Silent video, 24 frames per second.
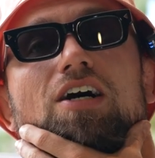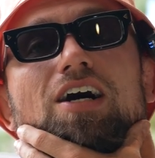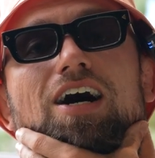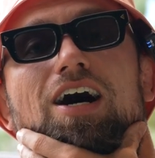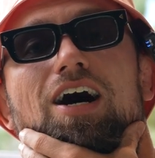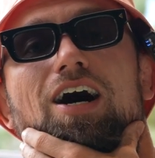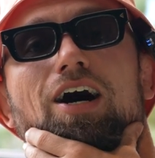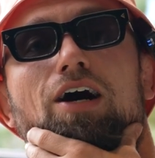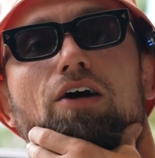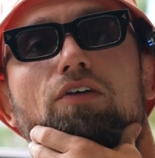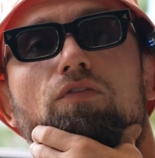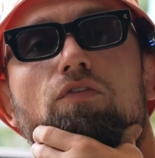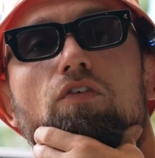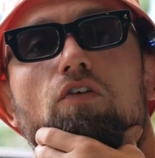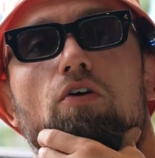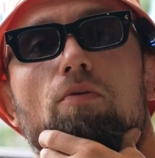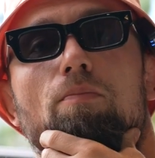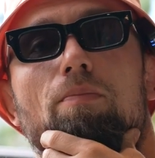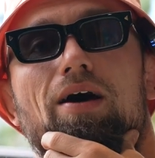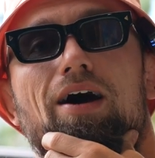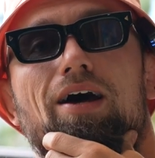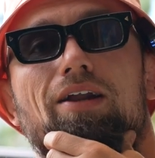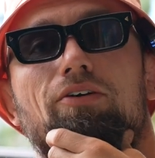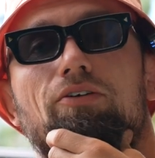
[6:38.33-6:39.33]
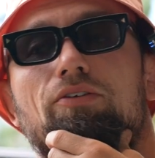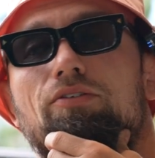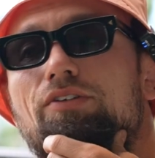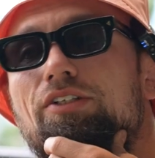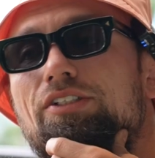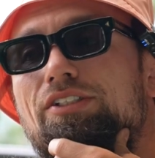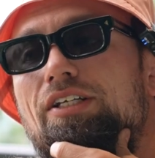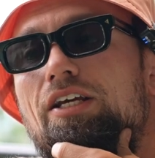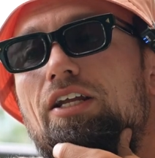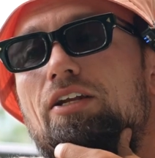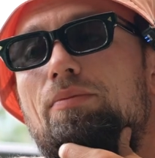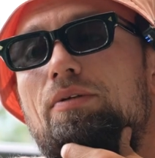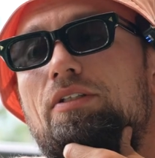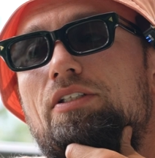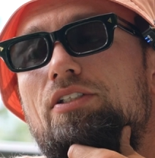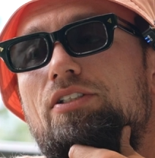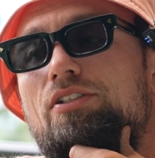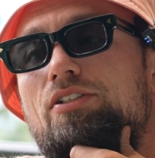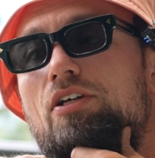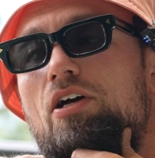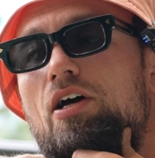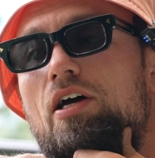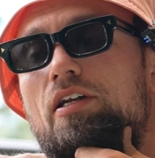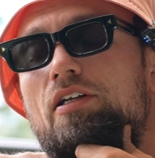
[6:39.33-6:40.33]
hard-fought battle that's going to be
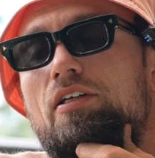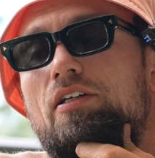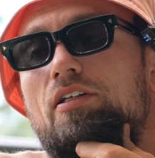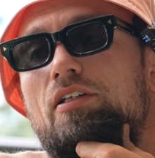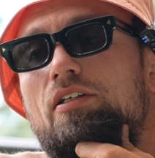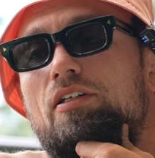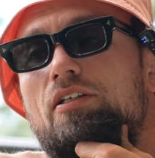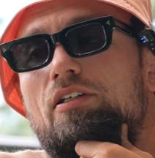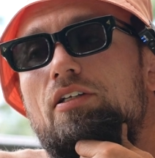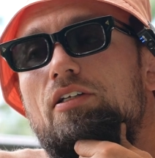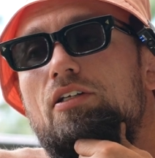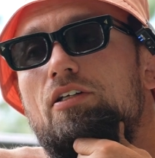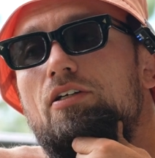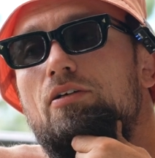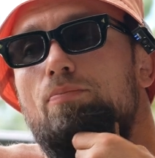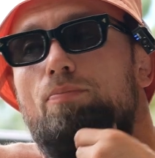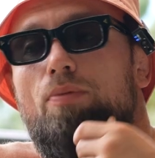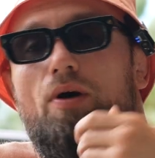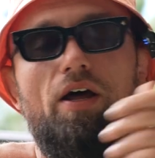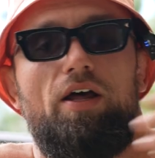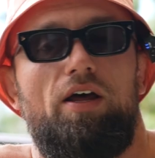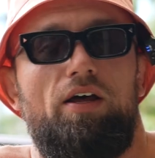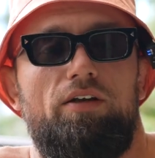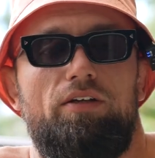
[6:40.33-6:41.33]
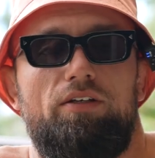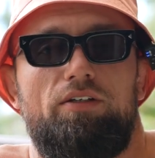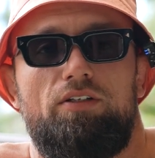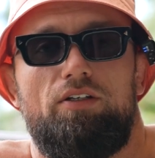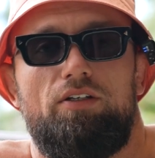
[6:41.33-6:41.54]
decided by